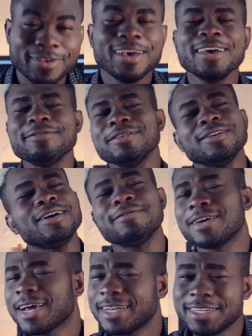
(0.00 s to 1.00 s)
If you don't
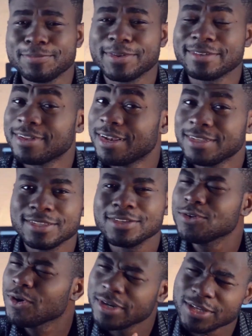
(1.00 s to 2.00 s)
have a catchy personality,
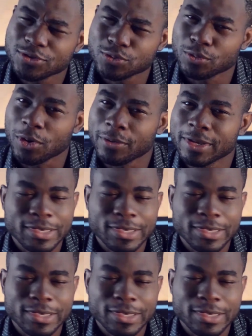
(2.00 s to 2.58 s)
no need to worry.